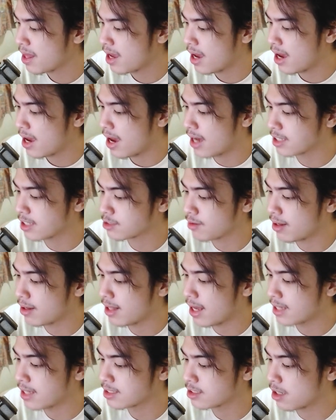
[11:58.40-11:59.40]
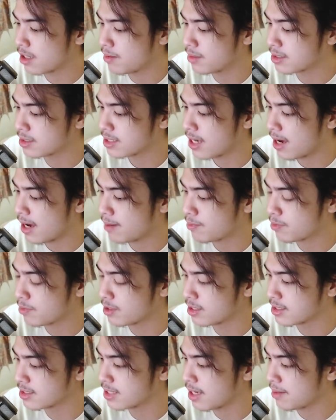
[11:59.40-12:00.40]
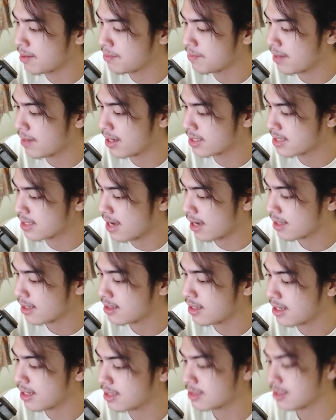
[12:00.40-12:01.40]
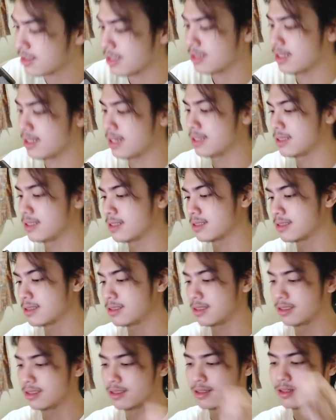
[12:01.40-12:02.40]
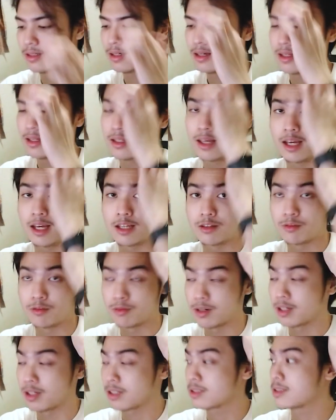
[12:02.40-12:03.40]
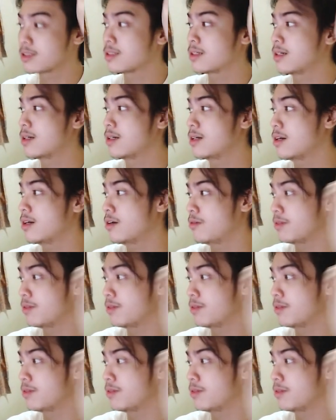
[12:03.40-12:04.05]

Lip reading: as well as double tap with the same exact things. It works with